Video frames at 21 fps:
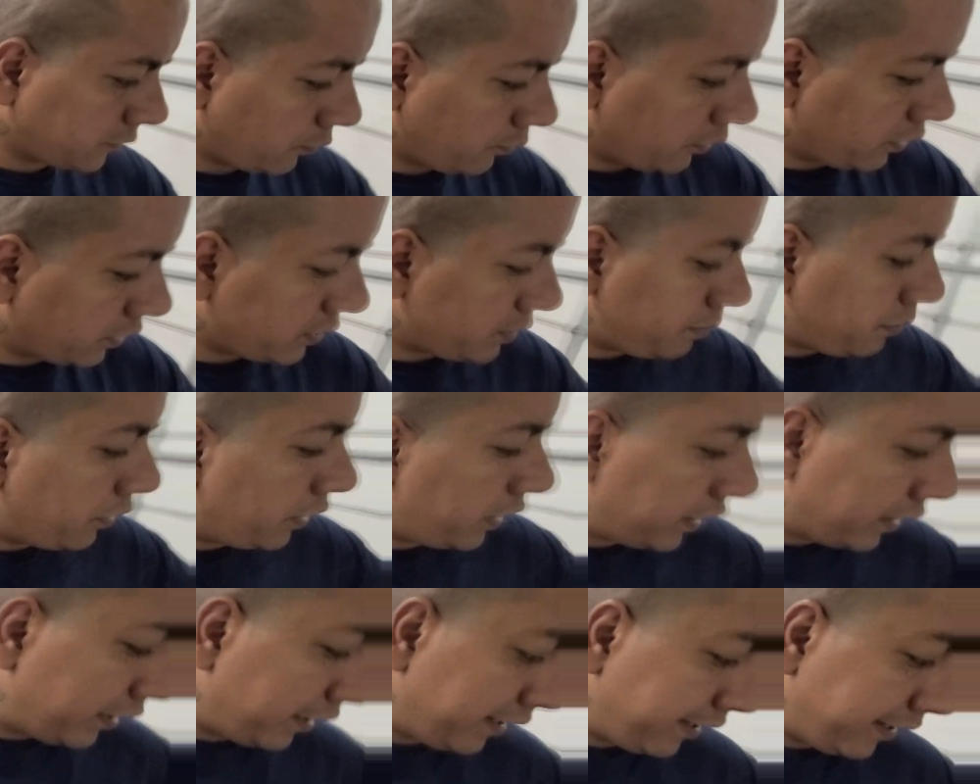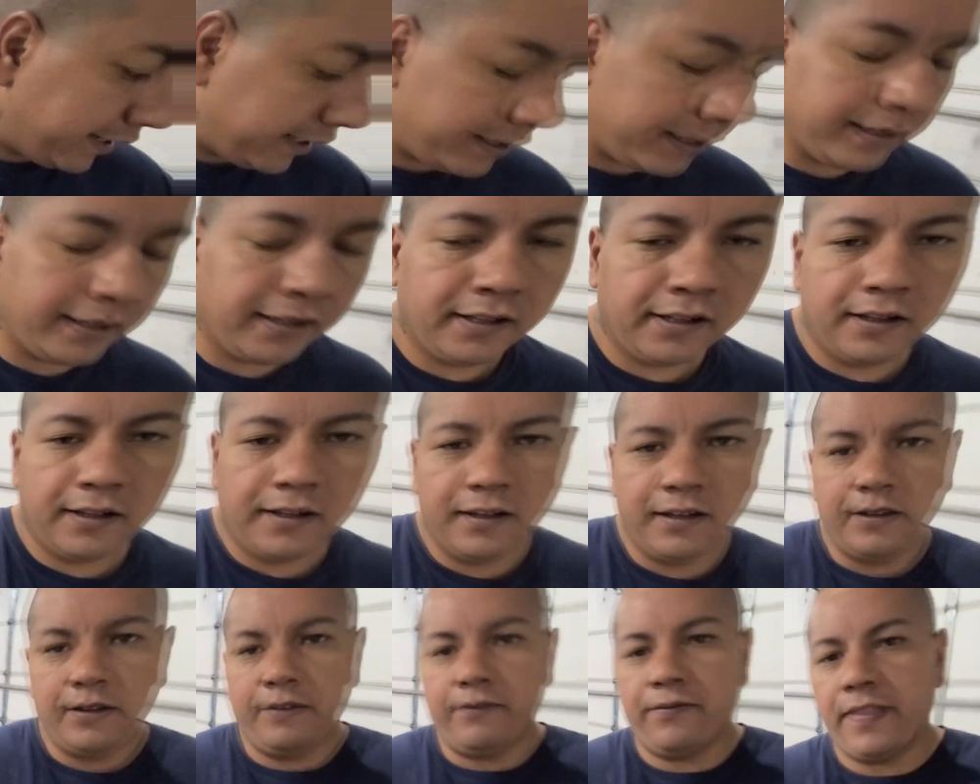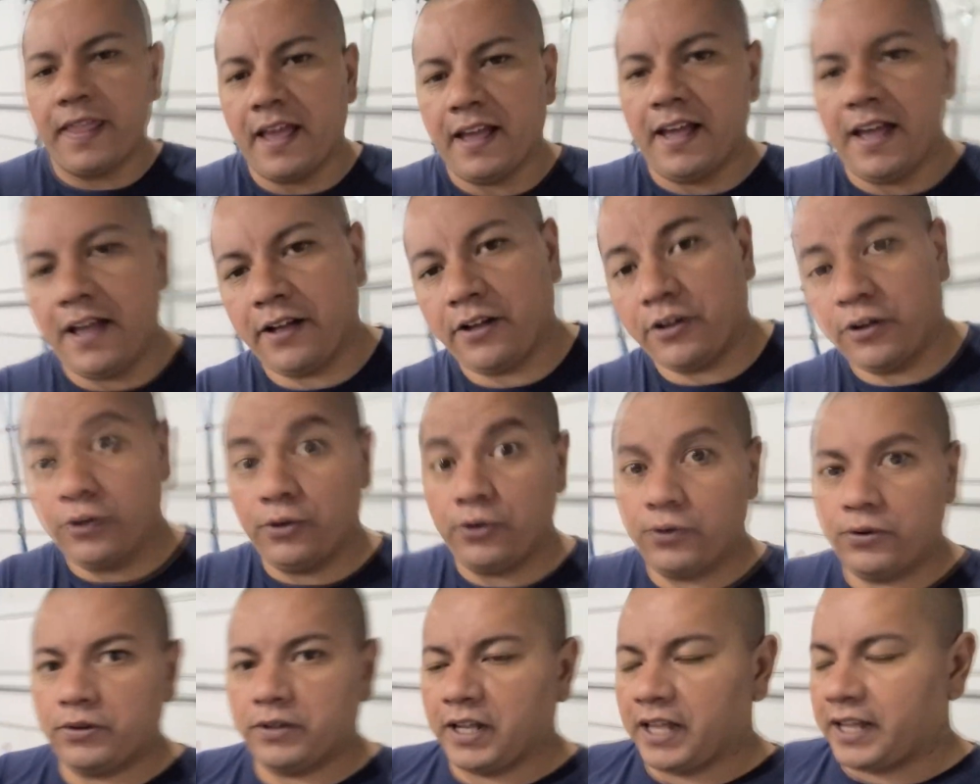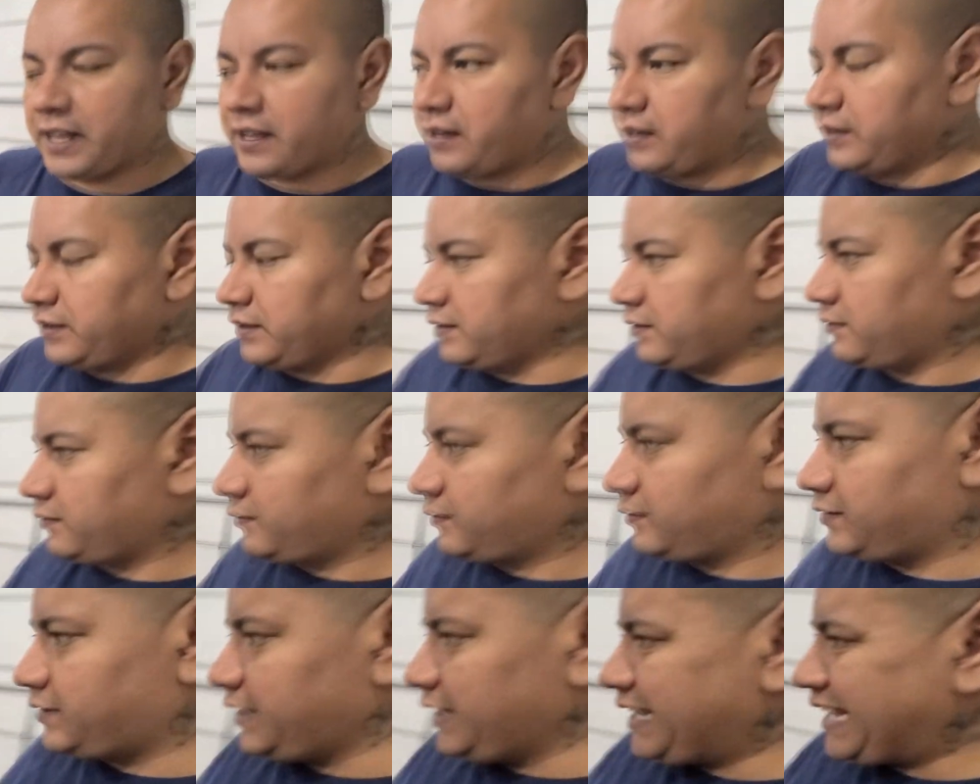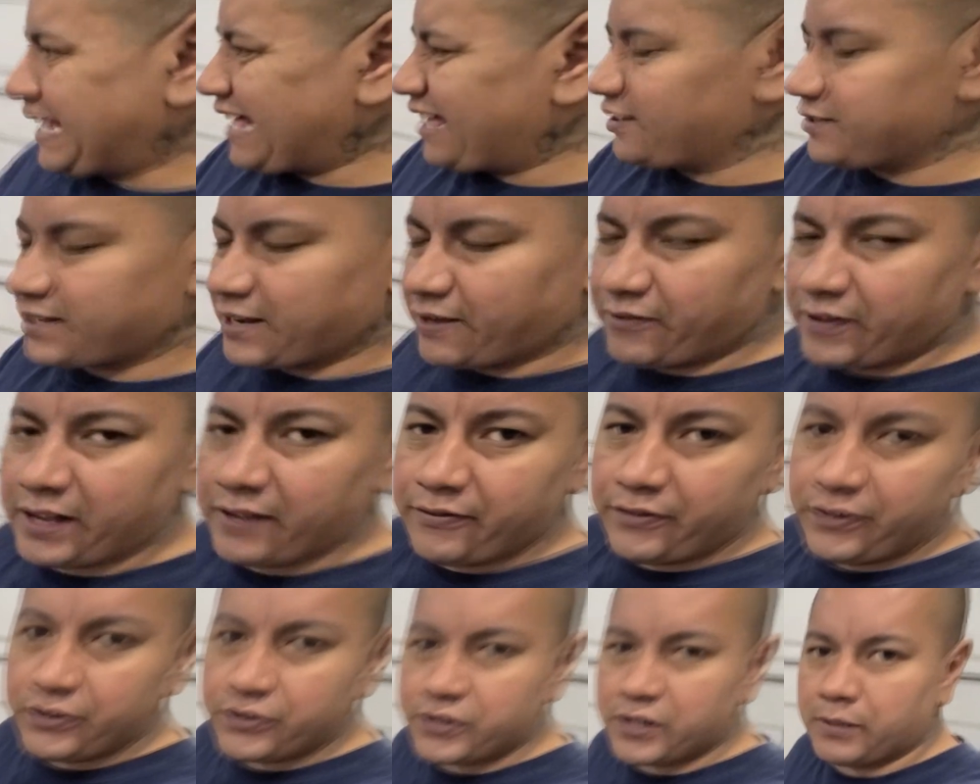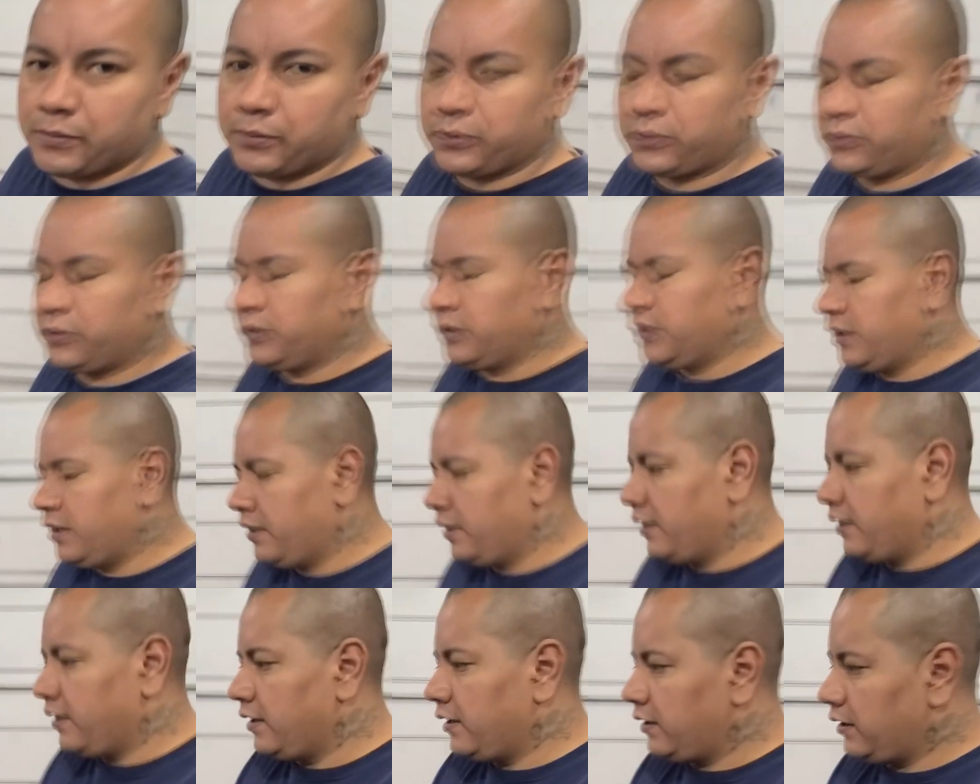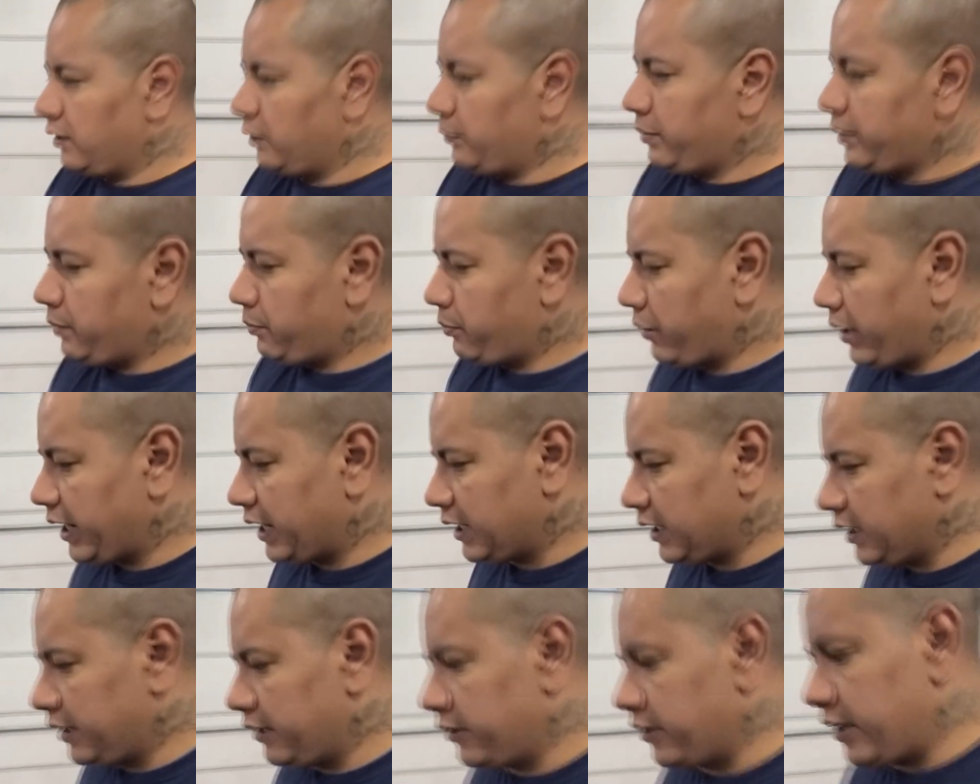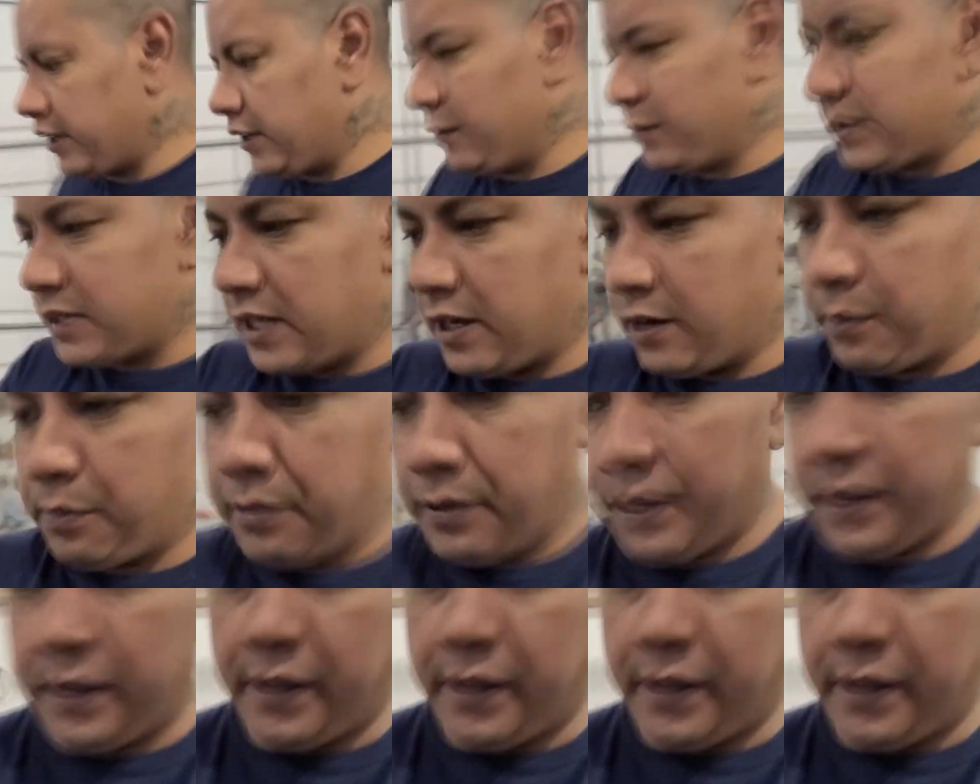Works pretty good. If that goo, like on a decals, ever give me trouble, a little bit of brake cleaner helps out pretty